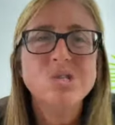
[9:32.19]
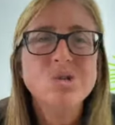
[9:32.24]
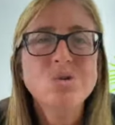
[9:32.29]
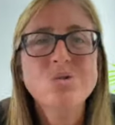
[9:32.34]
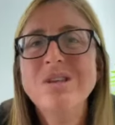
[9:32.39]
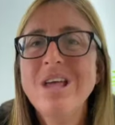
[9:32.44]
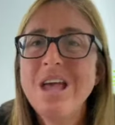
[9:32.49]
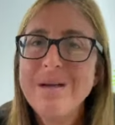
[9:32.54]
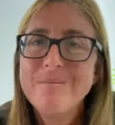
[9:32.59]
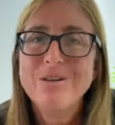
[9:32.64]

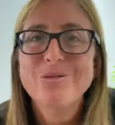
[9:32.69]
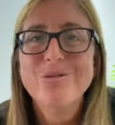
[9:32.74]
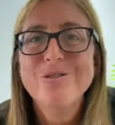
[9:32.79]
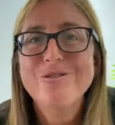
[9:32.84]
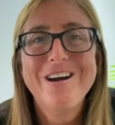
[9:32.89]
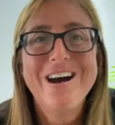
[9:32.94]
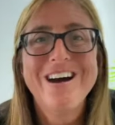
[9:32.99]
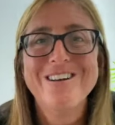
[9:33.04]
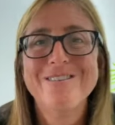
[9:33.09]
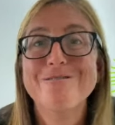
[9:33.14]
You name it,
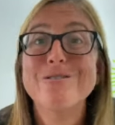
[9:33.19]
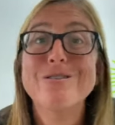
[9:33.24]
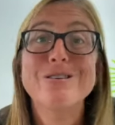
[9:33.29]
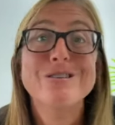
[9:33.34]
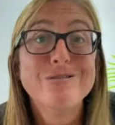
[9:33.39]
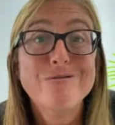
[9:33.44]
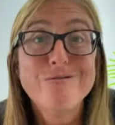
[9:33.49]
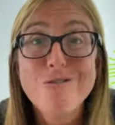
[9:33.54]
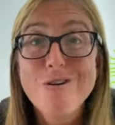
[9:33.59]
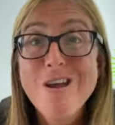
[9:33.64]
we've got it for you.
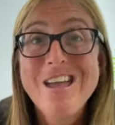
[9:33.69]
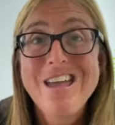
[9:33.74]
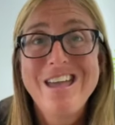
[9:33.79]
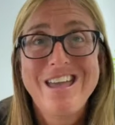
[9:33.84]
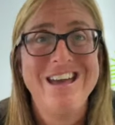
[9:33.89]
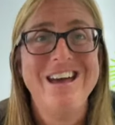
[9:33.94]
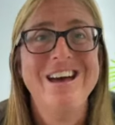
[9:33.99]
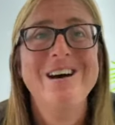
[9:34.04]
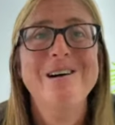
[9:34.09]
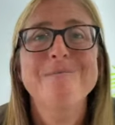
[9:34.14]
It's free.